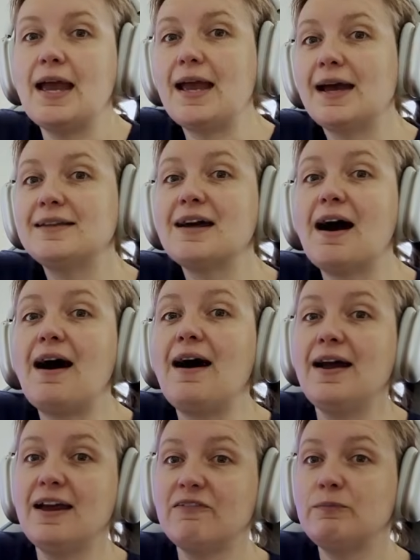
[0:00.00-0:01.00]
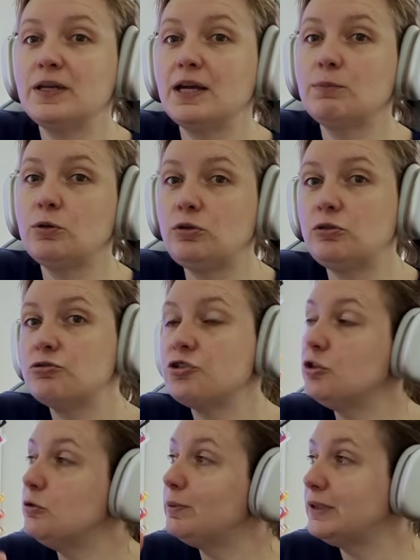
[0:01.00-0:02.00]
and I have been able
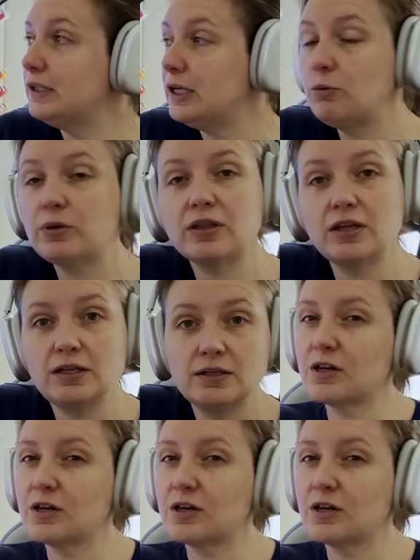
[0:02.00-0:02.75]
to play with it.